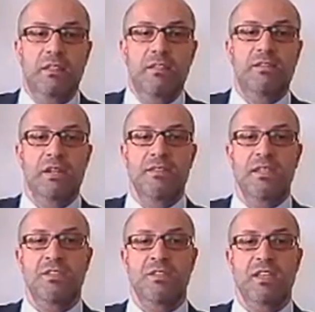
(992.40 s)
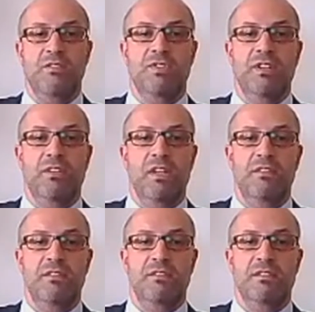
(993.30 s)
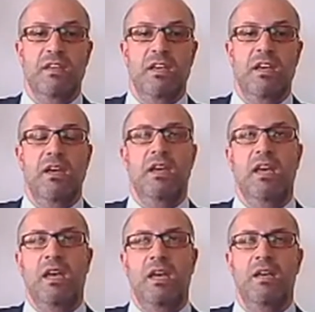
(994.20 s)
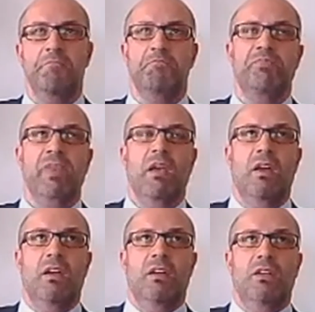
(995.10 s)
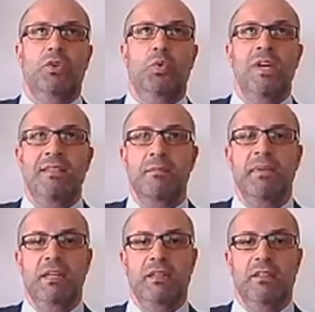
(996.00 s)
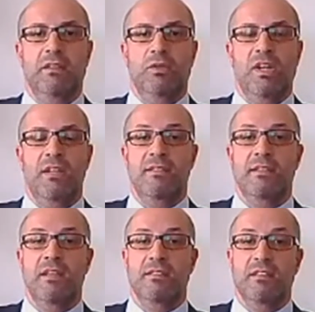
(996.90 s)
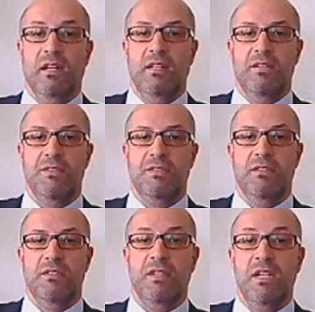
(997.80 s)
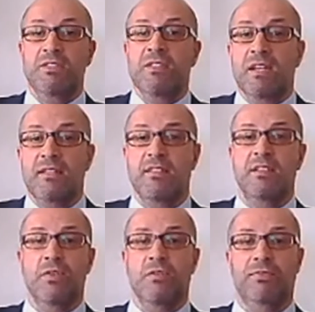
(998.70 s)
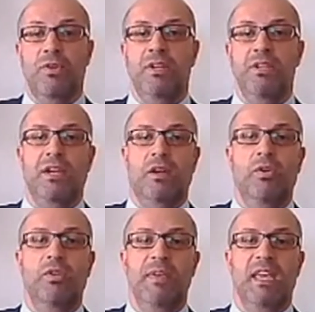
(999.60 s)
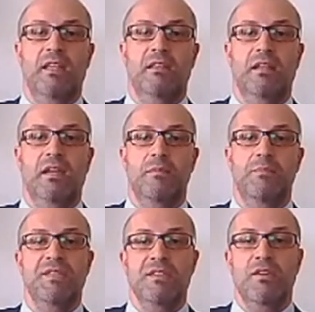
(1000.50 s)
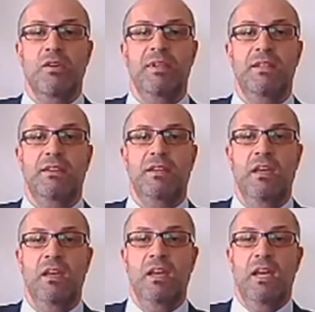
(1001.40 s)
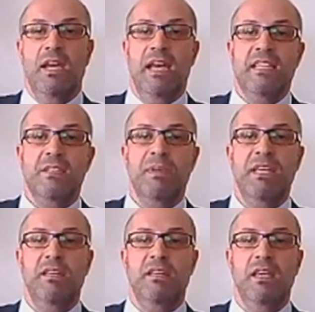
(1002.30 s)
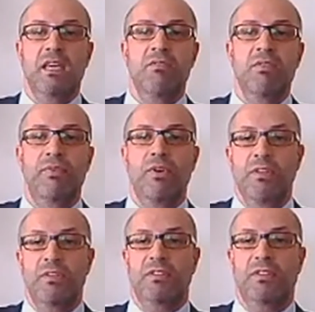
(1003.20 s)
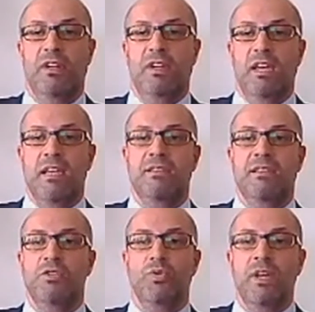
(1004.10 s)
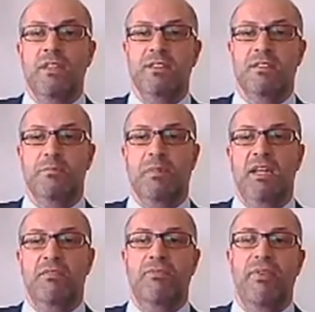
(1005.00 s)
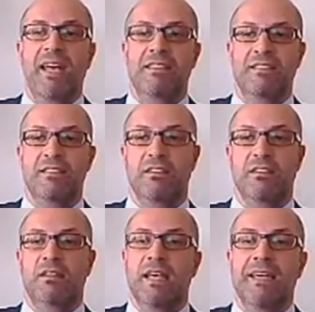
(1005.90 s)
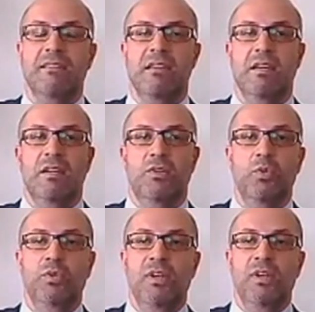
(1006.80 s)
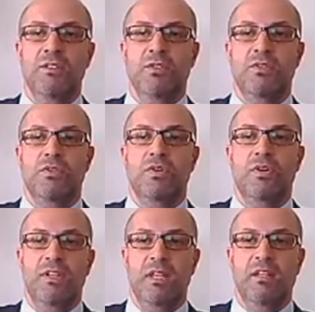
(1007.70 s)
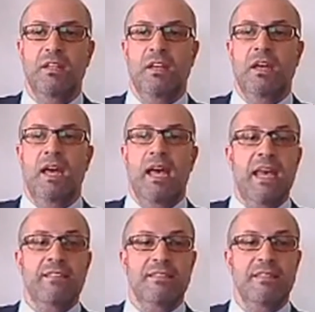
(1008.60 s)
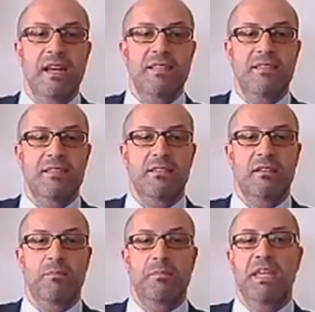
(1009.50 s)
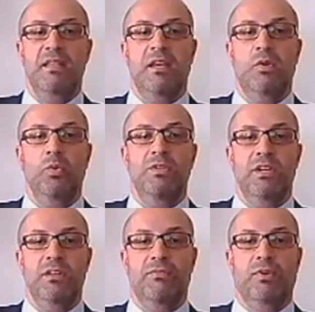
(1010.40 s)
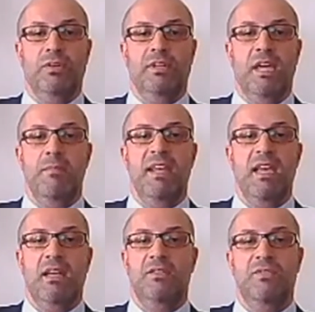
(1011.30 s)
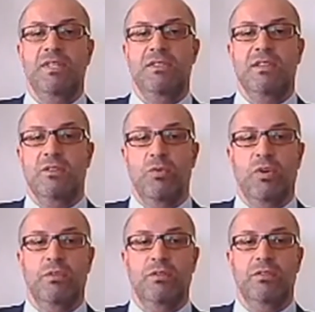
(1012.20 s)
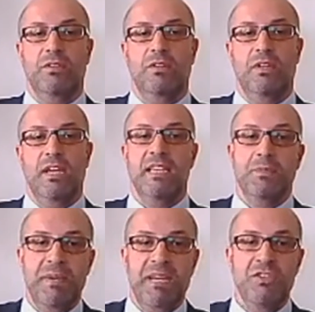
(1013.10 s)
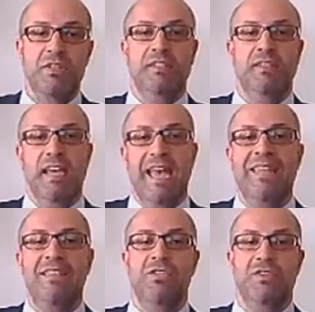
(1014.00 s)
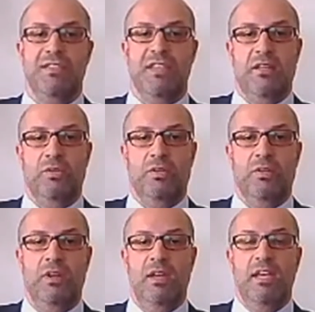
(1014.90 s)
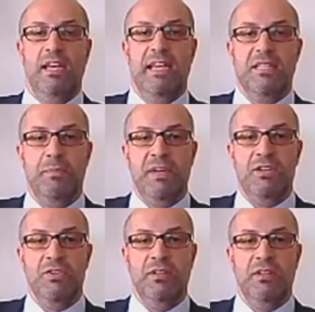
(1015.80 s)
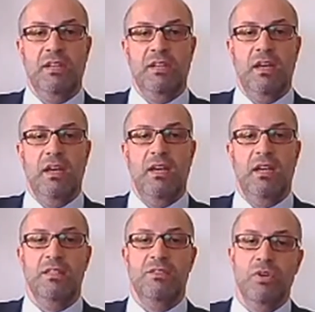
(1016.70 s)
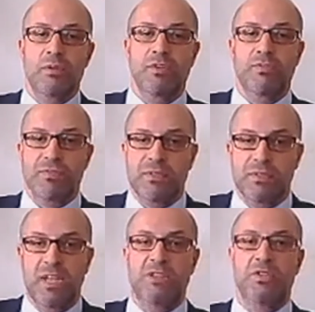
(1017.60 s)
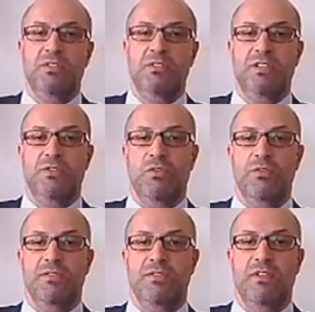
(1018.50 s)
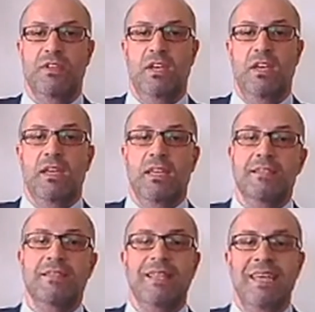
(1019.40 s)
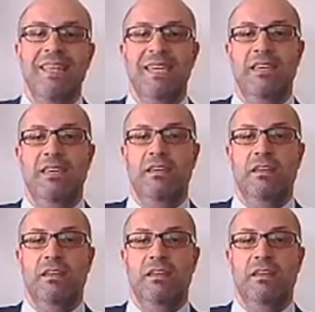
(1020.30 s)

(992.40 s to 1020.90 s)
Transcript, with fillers: The transactions have generated uh, um, 20 billion United States dollars. Such success of Turkish economy and uh, business community has been even further accentuated by the fact that 2013 has not been a good year for the M&A activities in the world, especially the energy sector, especially uh, in terms of natural resources, is leading